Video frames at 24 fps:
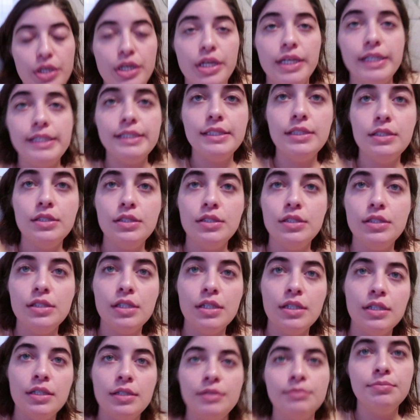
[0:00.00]
And
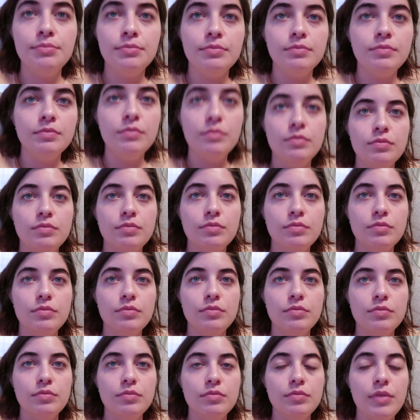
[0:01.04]

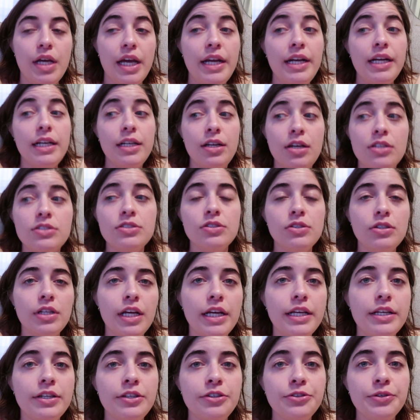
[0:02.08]
I'd also
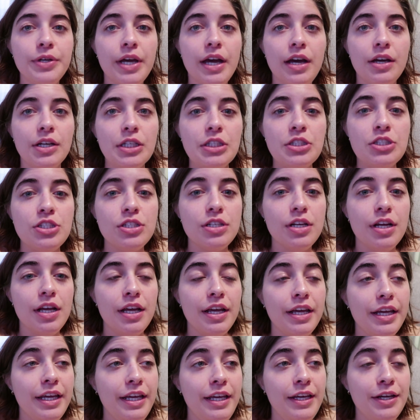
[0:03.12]
like a new couch.
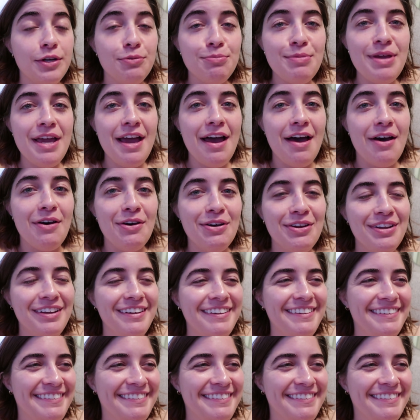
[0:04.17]
Hear me out.